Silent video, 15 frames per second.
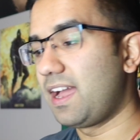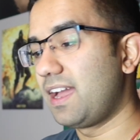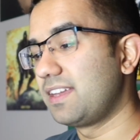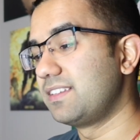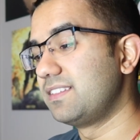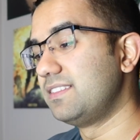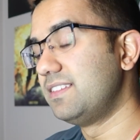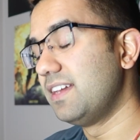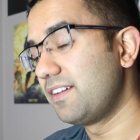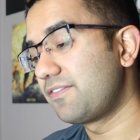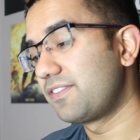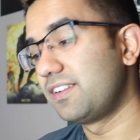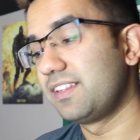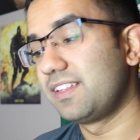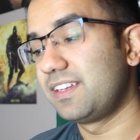I
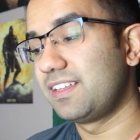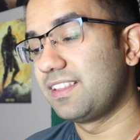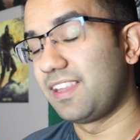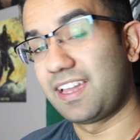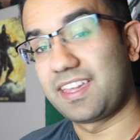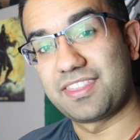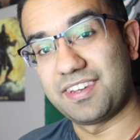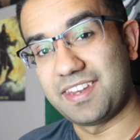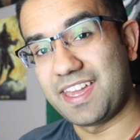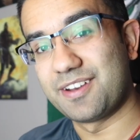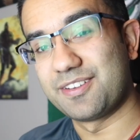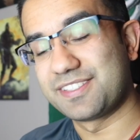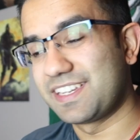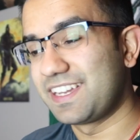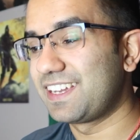definitely like the
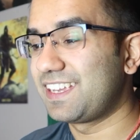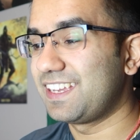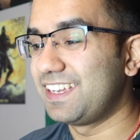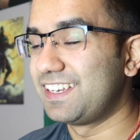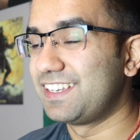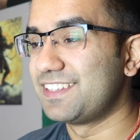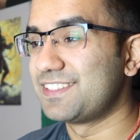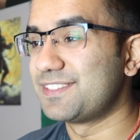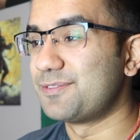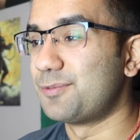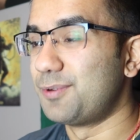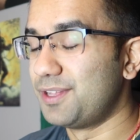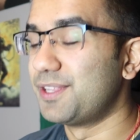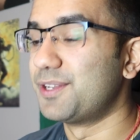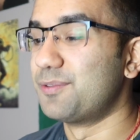Nanotech. It is
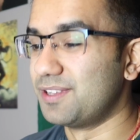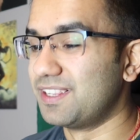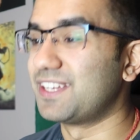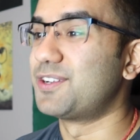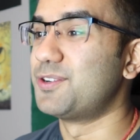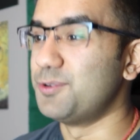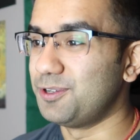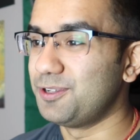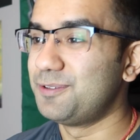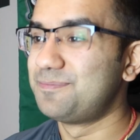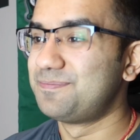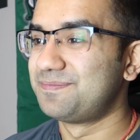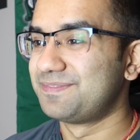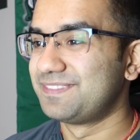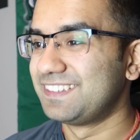really, really cool.
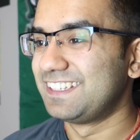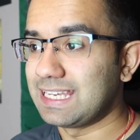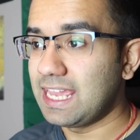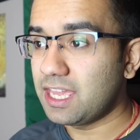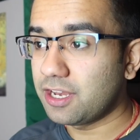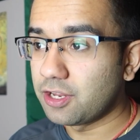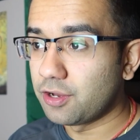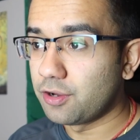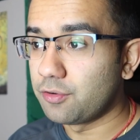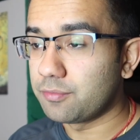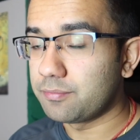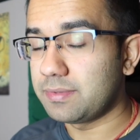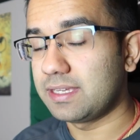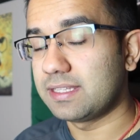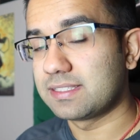Nano
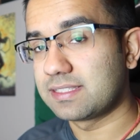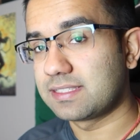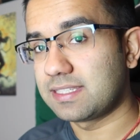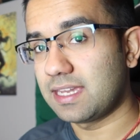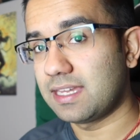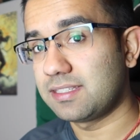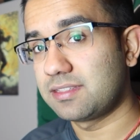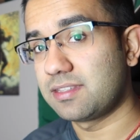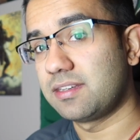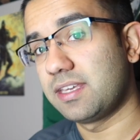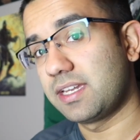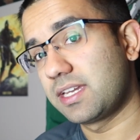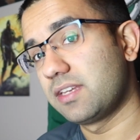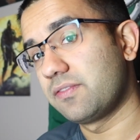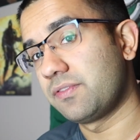means 10 to the
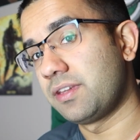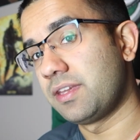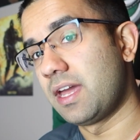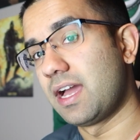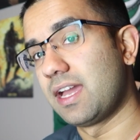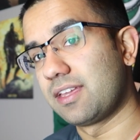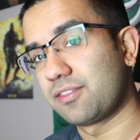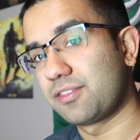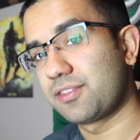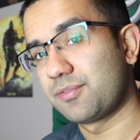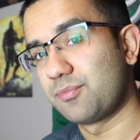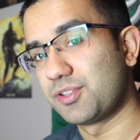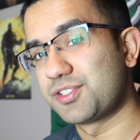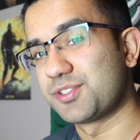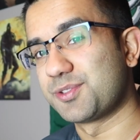negative 9th,
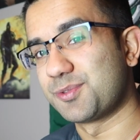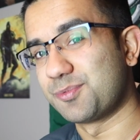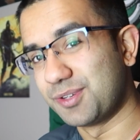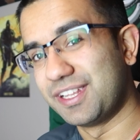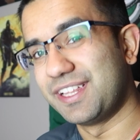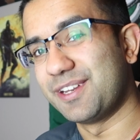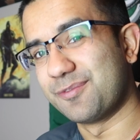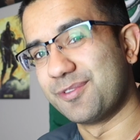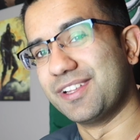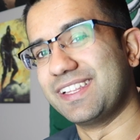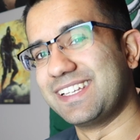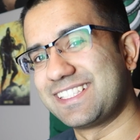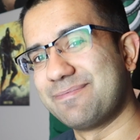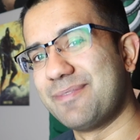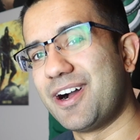which is really,
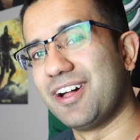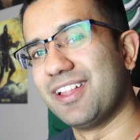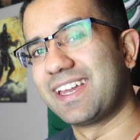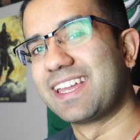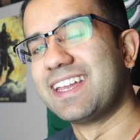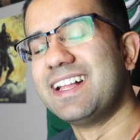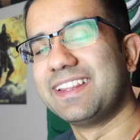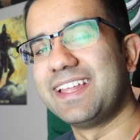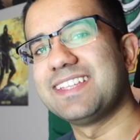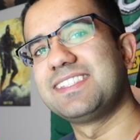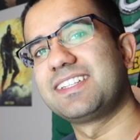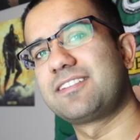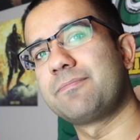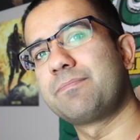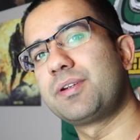really small. Like, that's
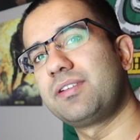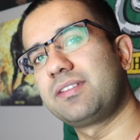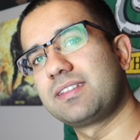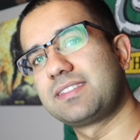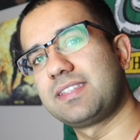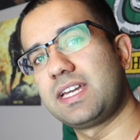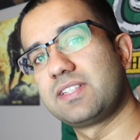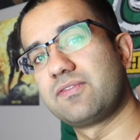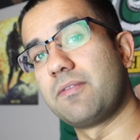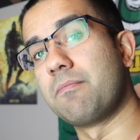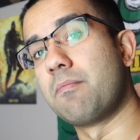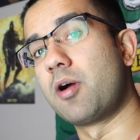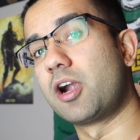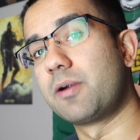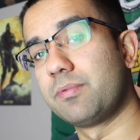like comparing the size of a
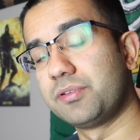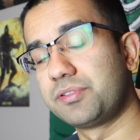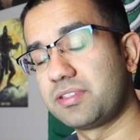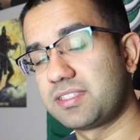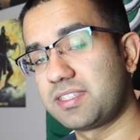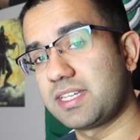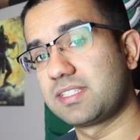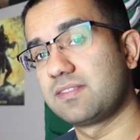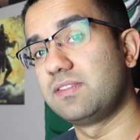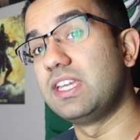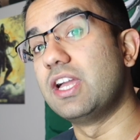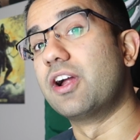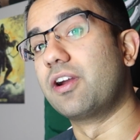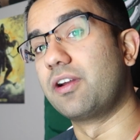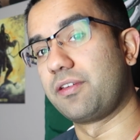marble to the size of
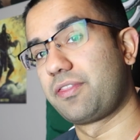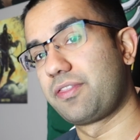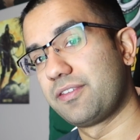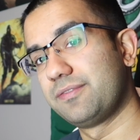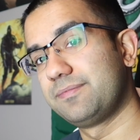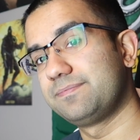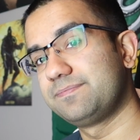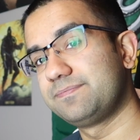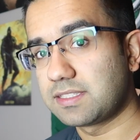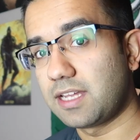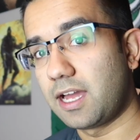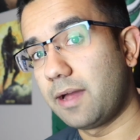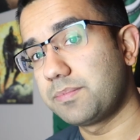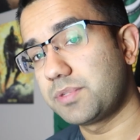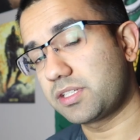the Earth. As
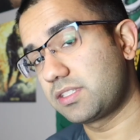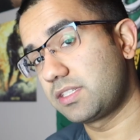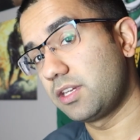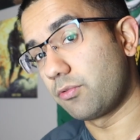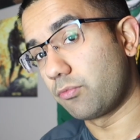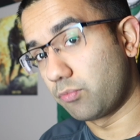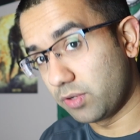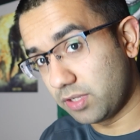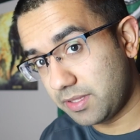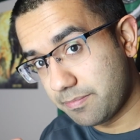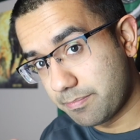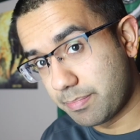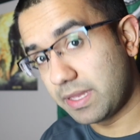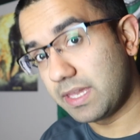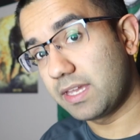objects get really
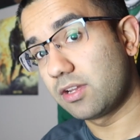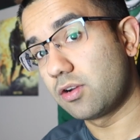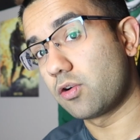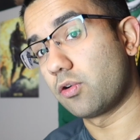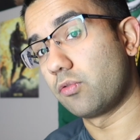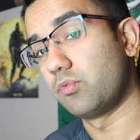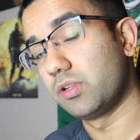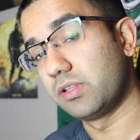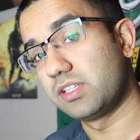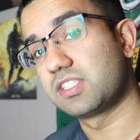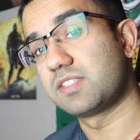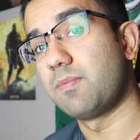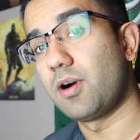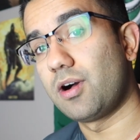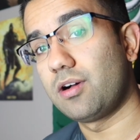big or really
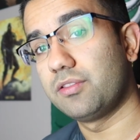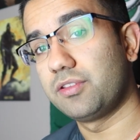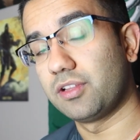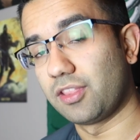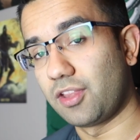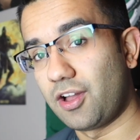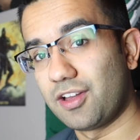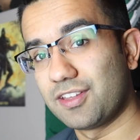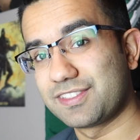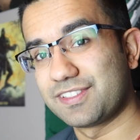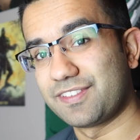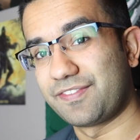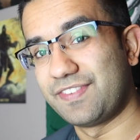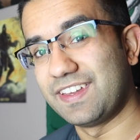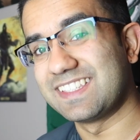small, the laws
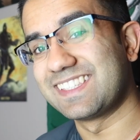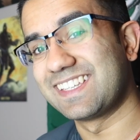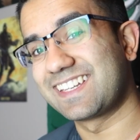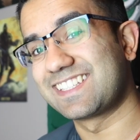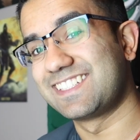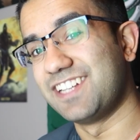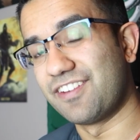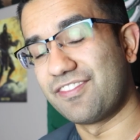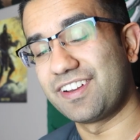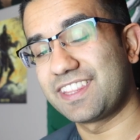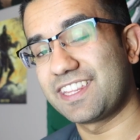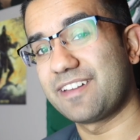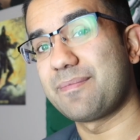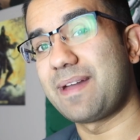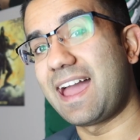of physics governing
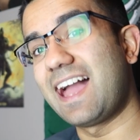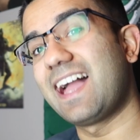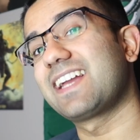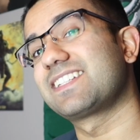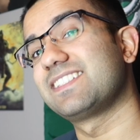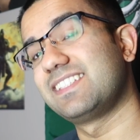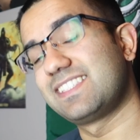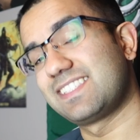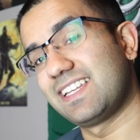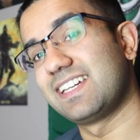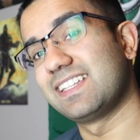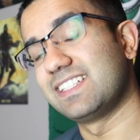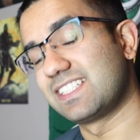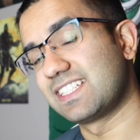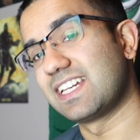them actually
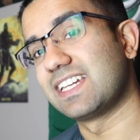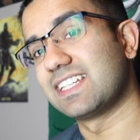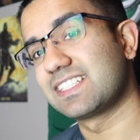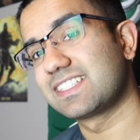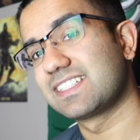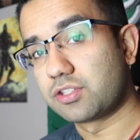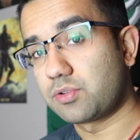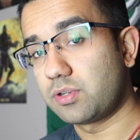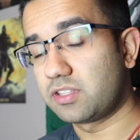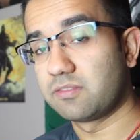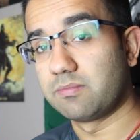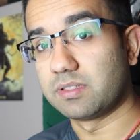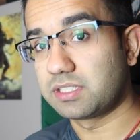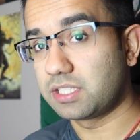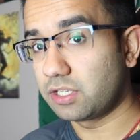slightly change. Strength
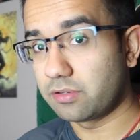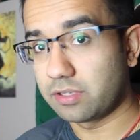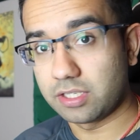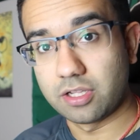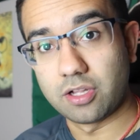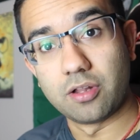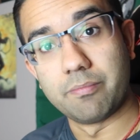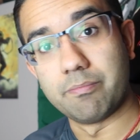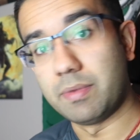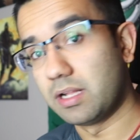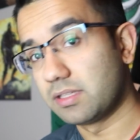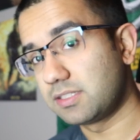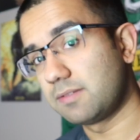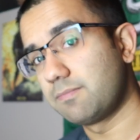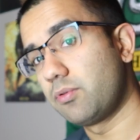of material,
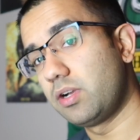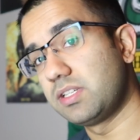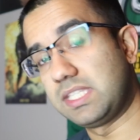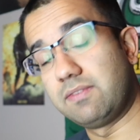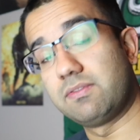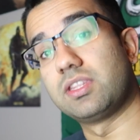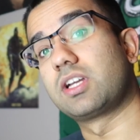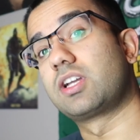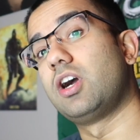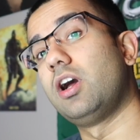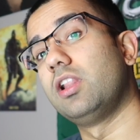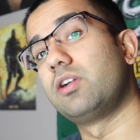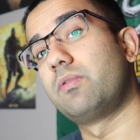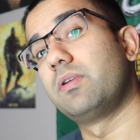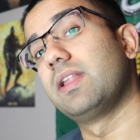melting points, even the
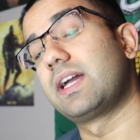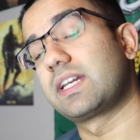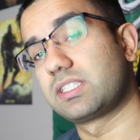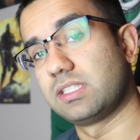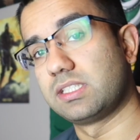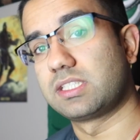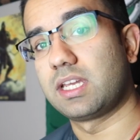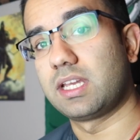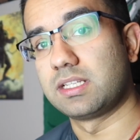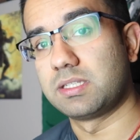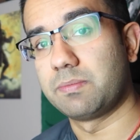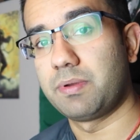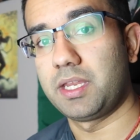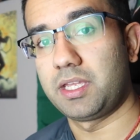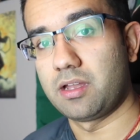color will actually change
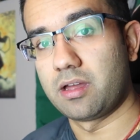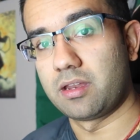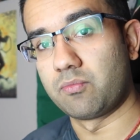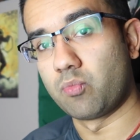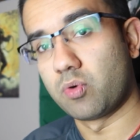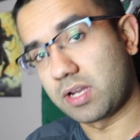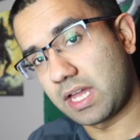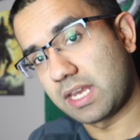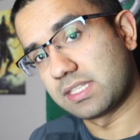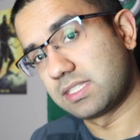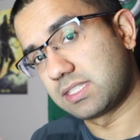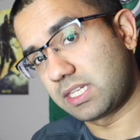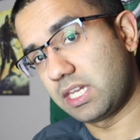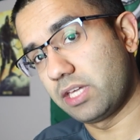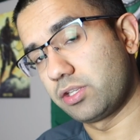depending on what kind of
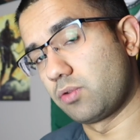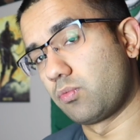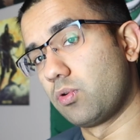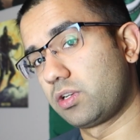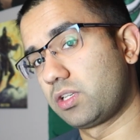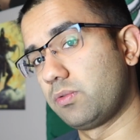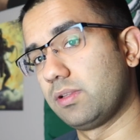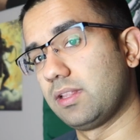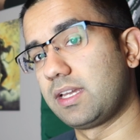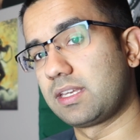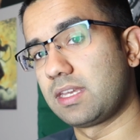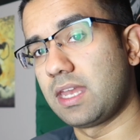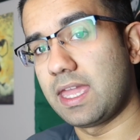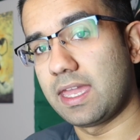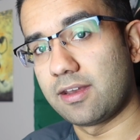scale you're working with, like
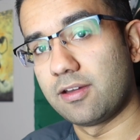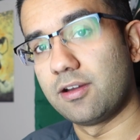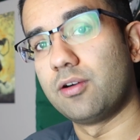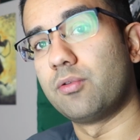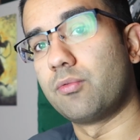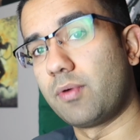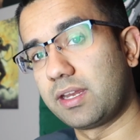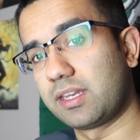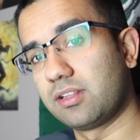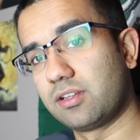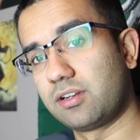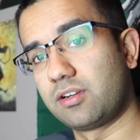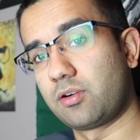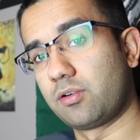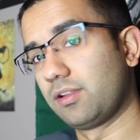nano,
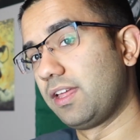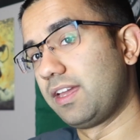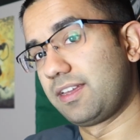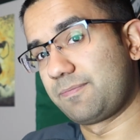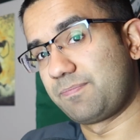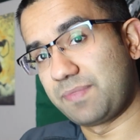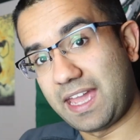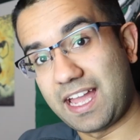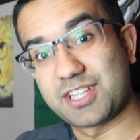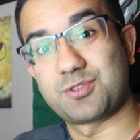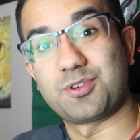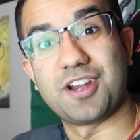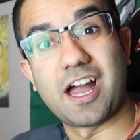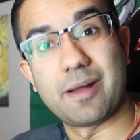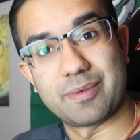regular, or like
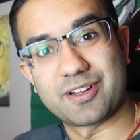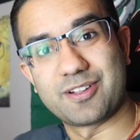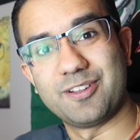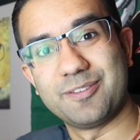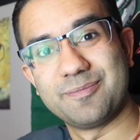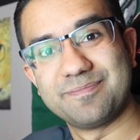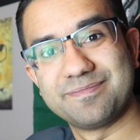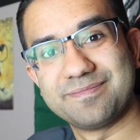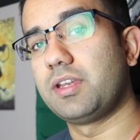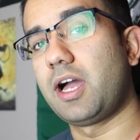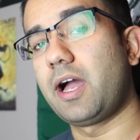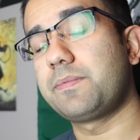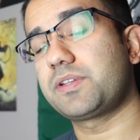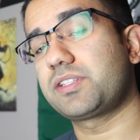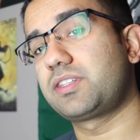astronomical. When
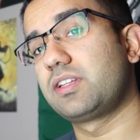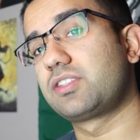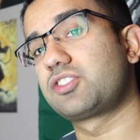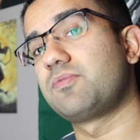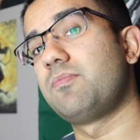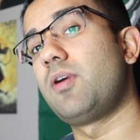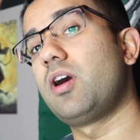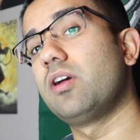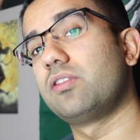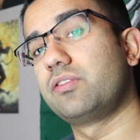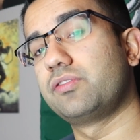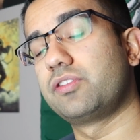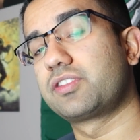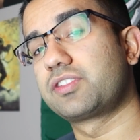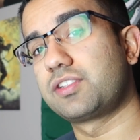objects get smaller,
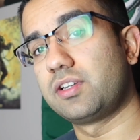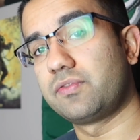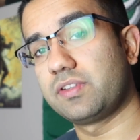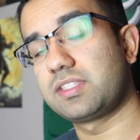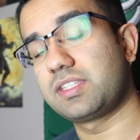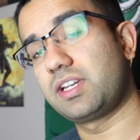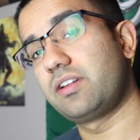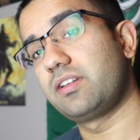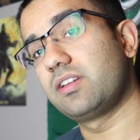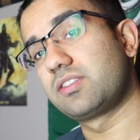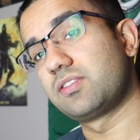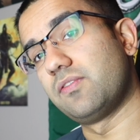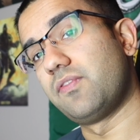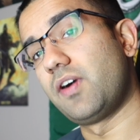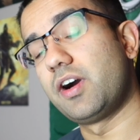their surface area
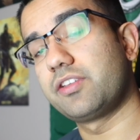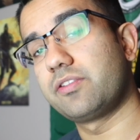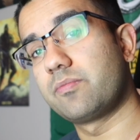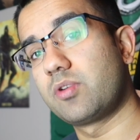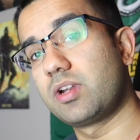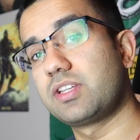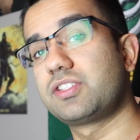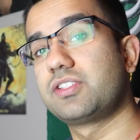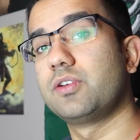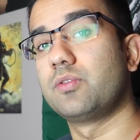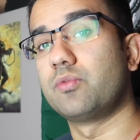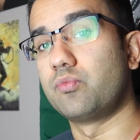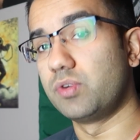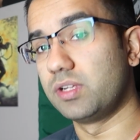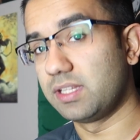to volume
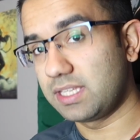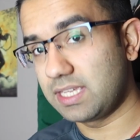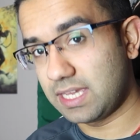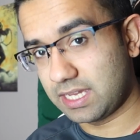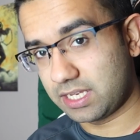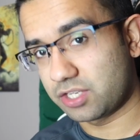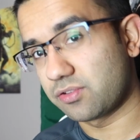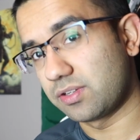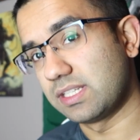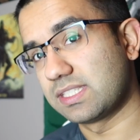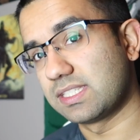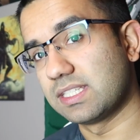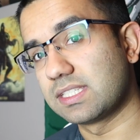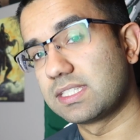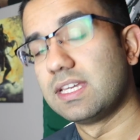ratio really
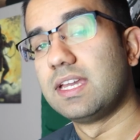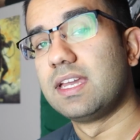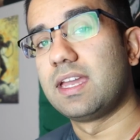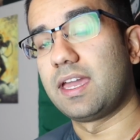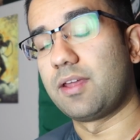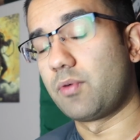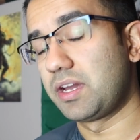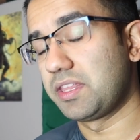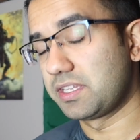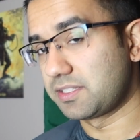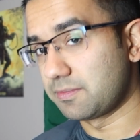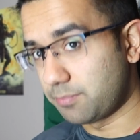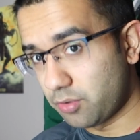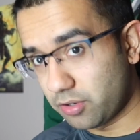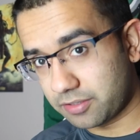increases. And why that's
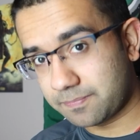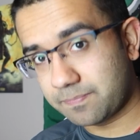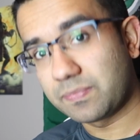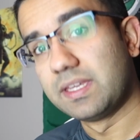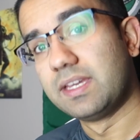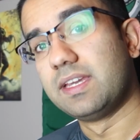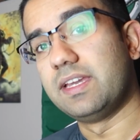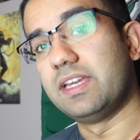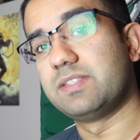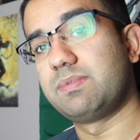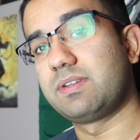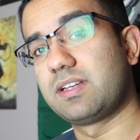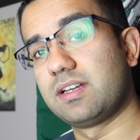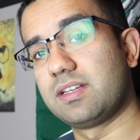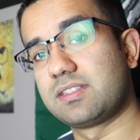important is
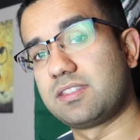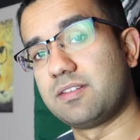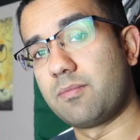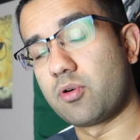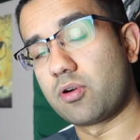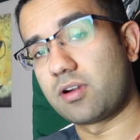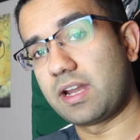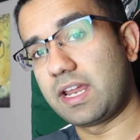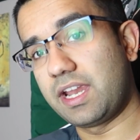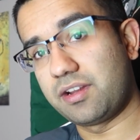because the more